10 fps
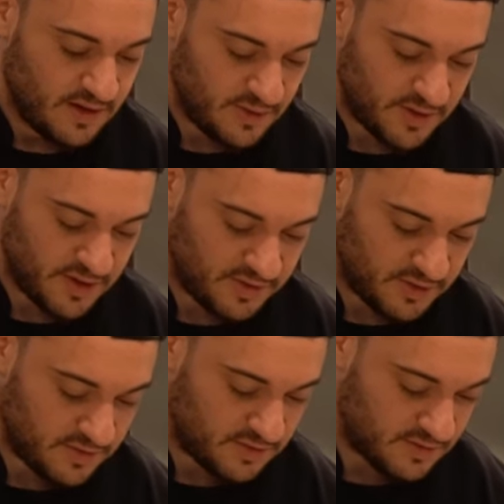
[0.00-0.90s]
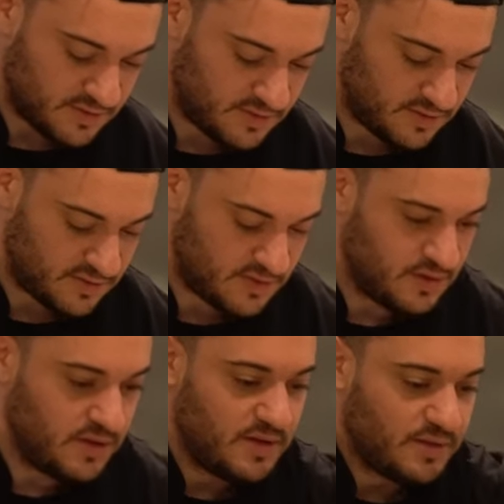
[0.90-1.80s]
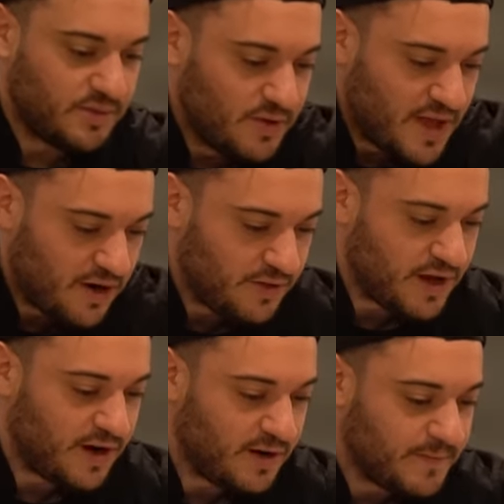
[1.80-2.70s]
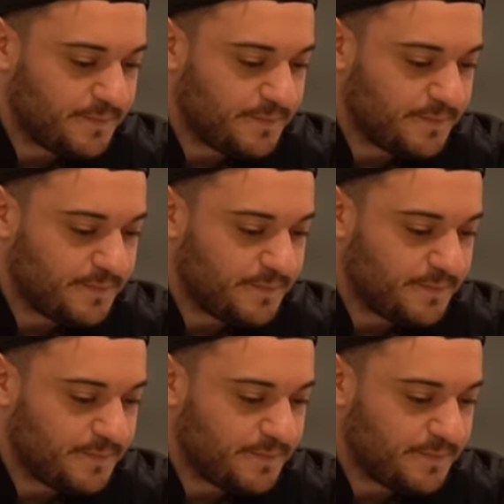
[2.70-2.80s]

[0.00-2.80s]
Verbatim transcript: We're going to throw that on there